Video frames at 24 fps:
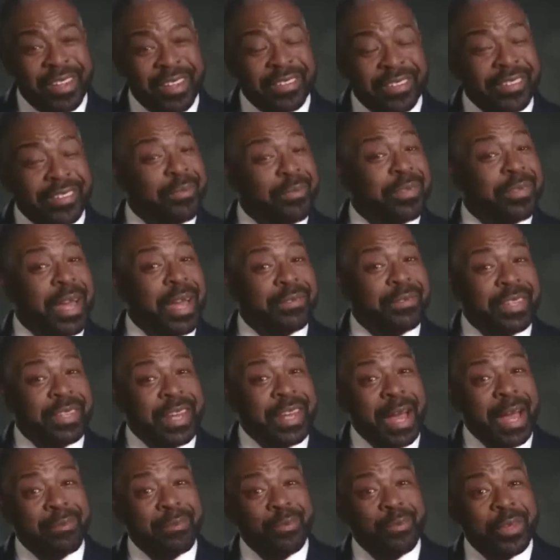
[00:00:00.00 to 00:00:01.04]
Sometimes that
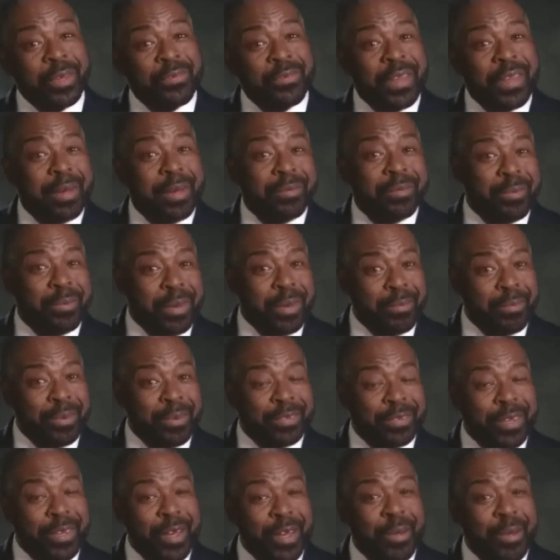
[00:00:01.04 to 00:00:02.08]
happens with family
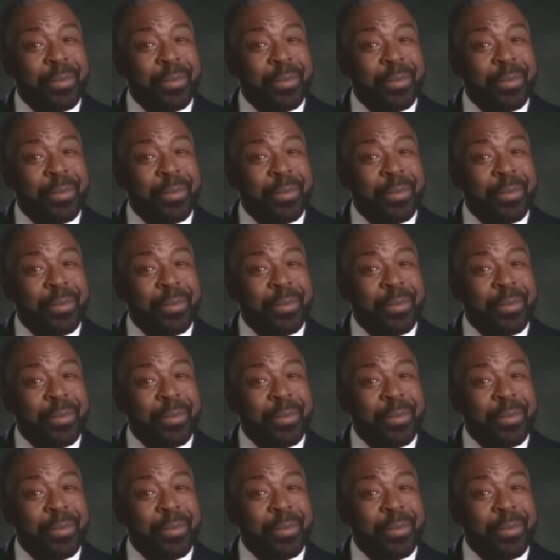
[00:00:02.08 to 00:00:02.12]
members.